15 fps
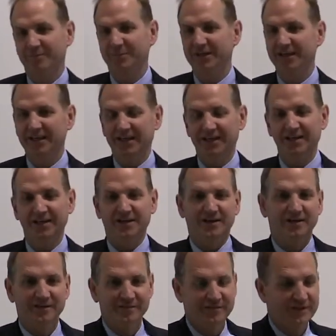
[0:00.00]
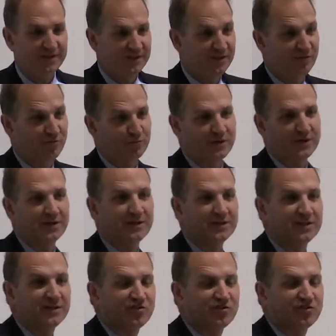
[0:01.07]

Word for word: to be king of Israel,